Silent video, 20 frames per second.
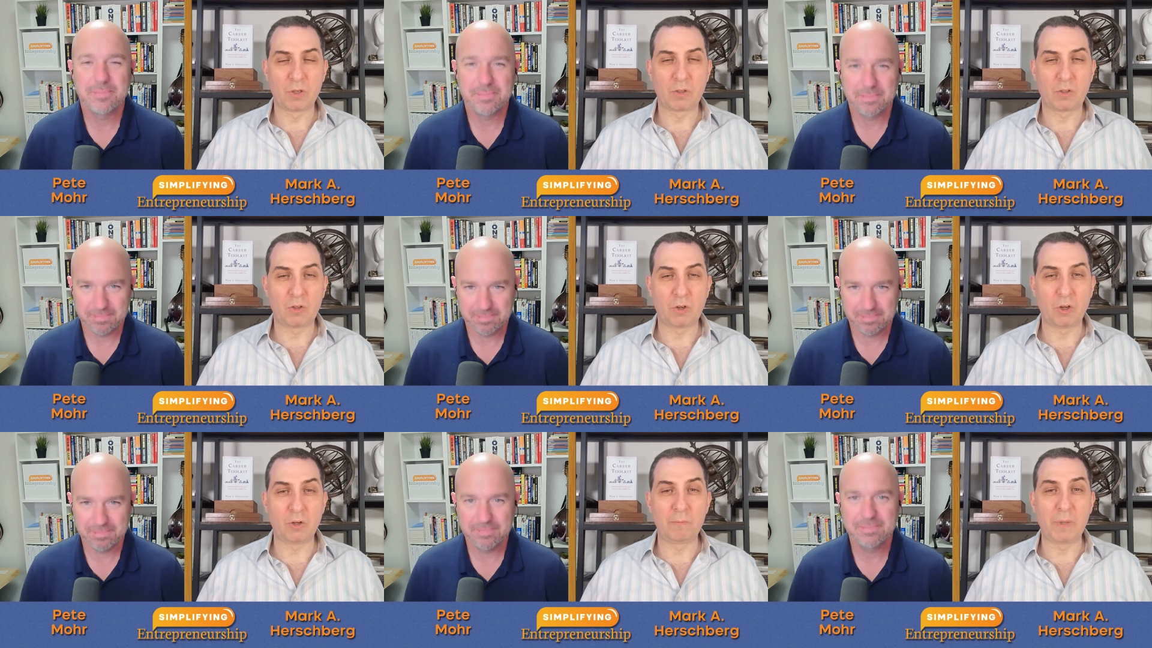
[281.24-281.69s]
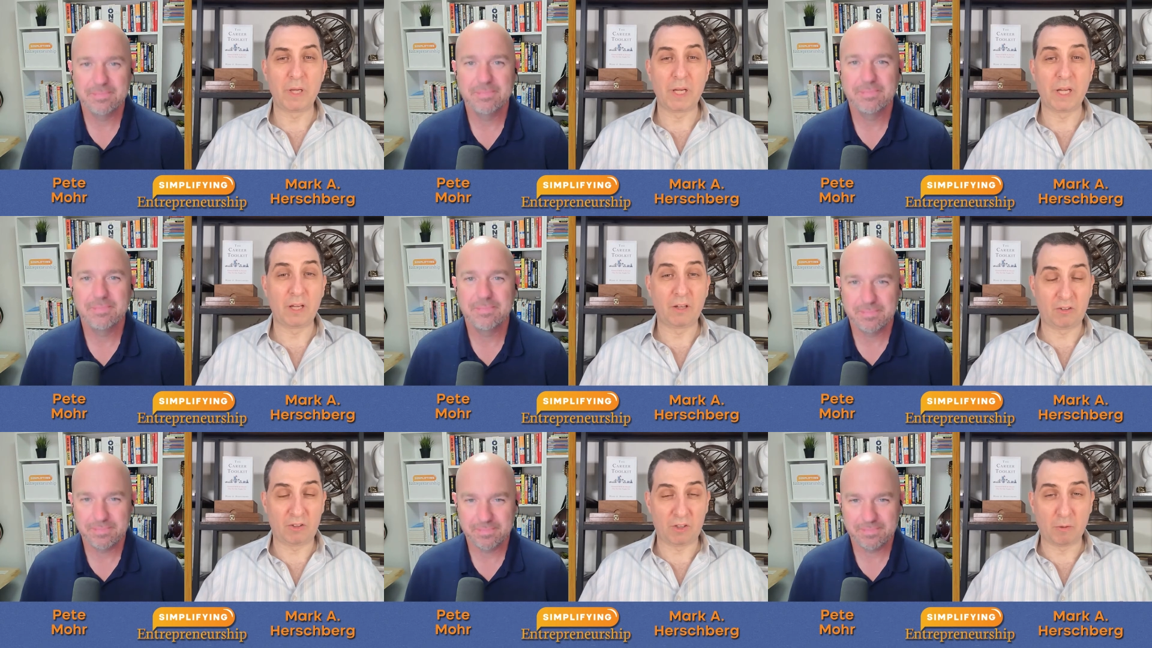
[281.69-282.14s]
Speaker 1: Could
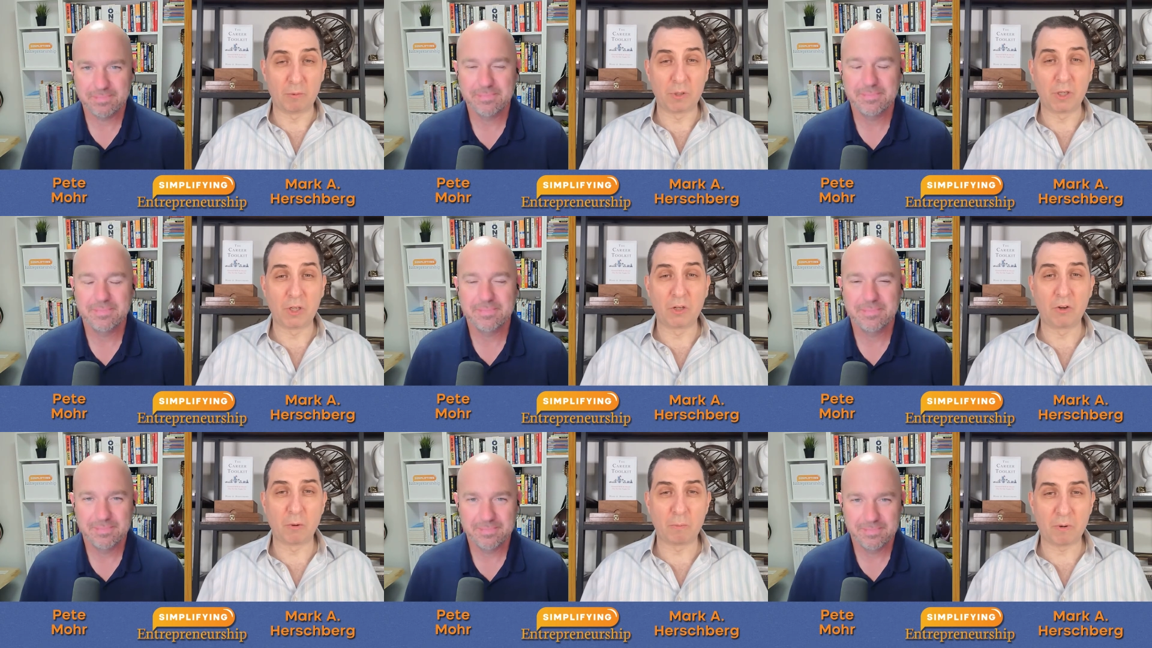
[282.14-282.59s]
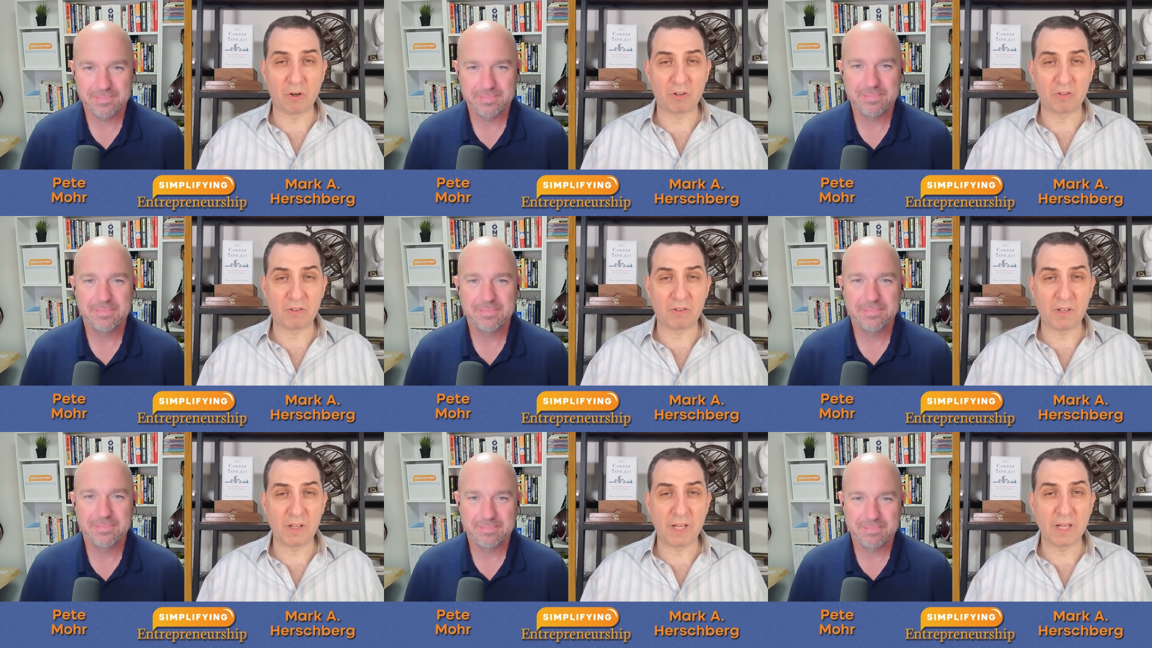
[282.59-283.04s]
be someone you know
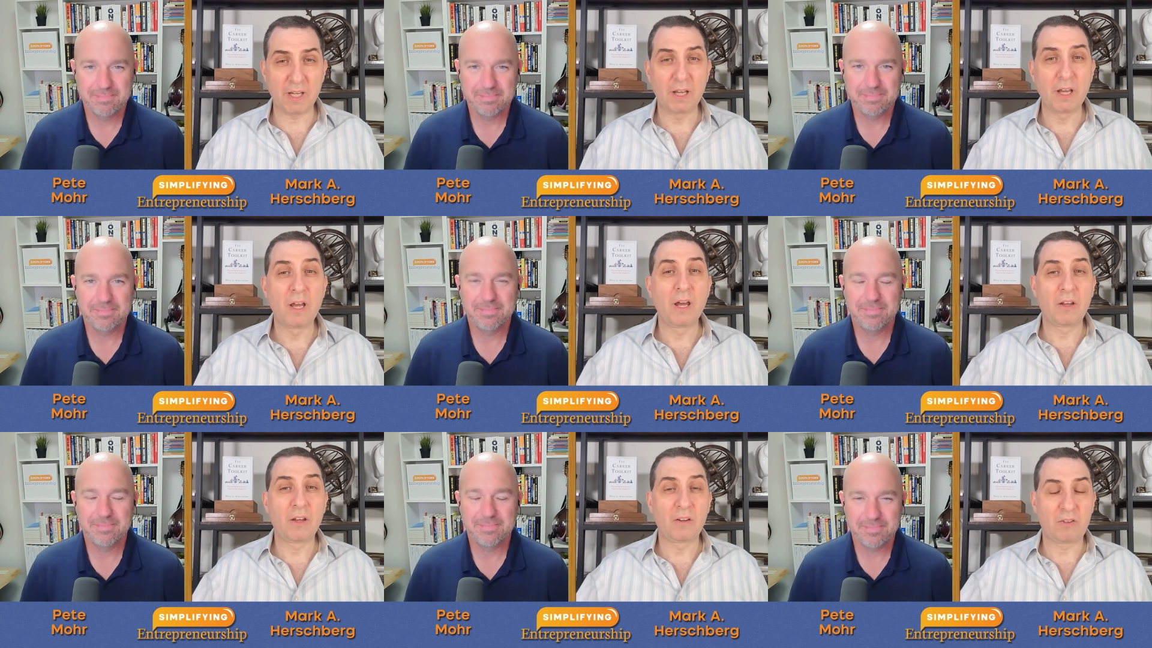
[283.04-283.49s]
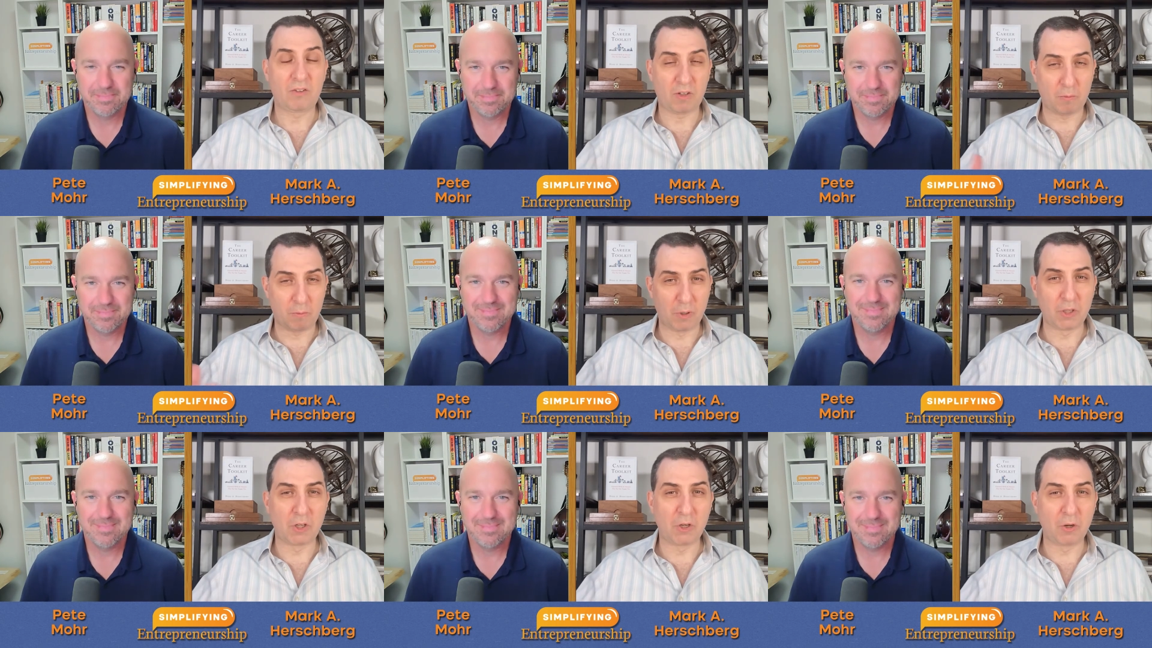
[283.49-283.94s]
personally,
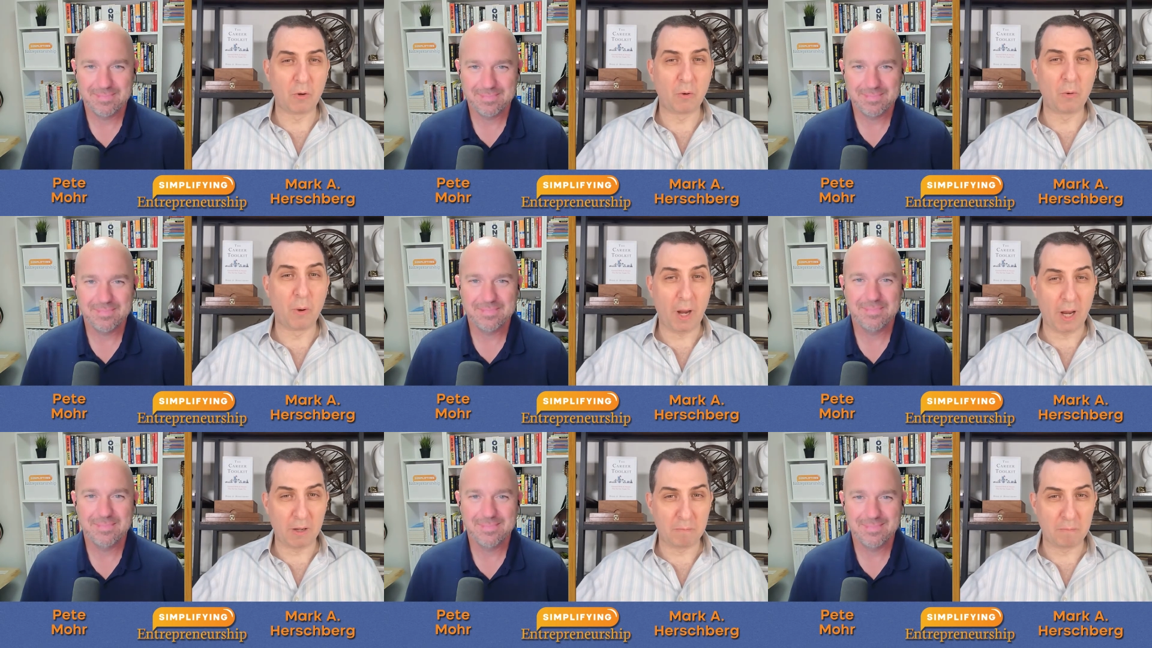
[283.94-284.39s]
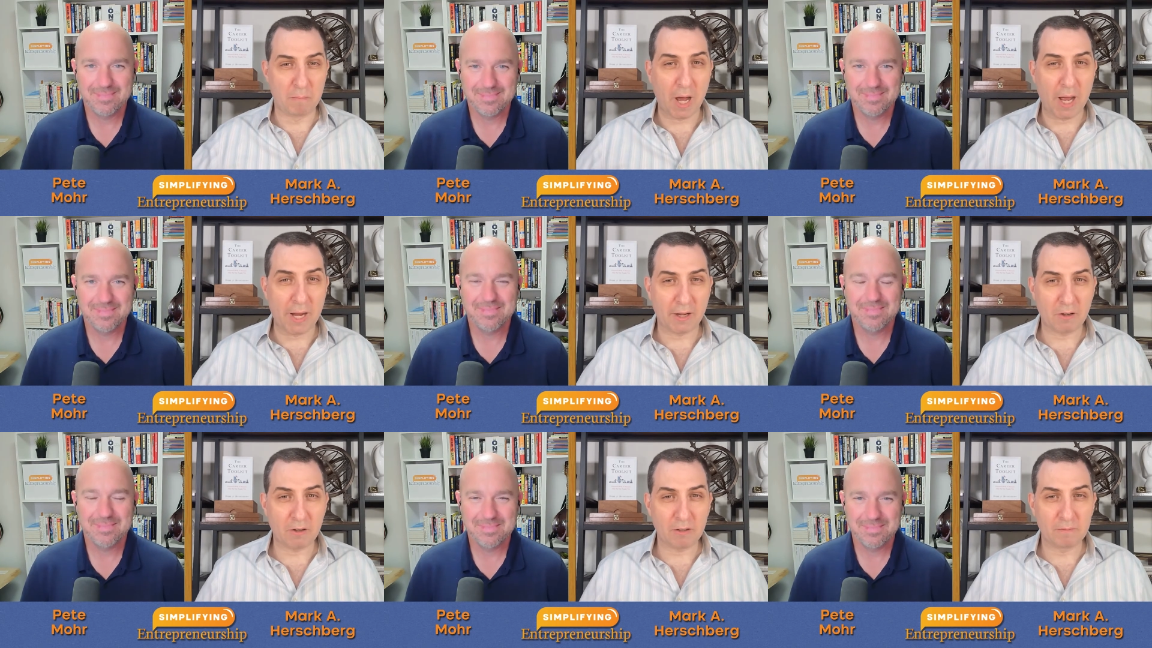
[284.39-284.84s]
someone you
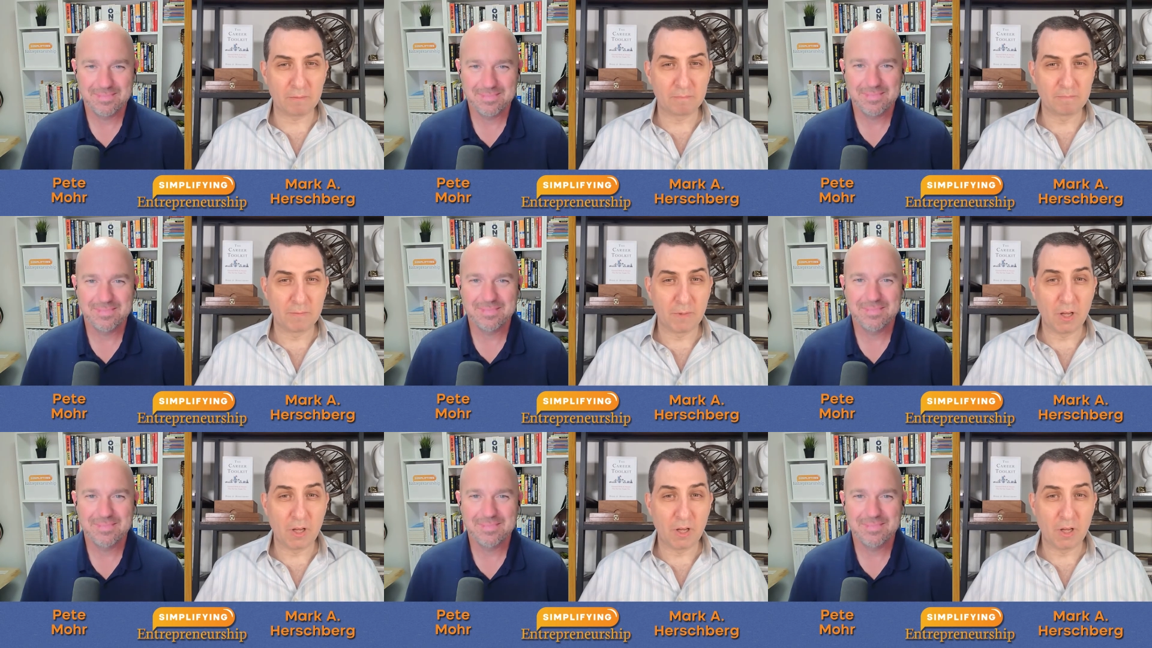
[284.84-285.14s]
admire,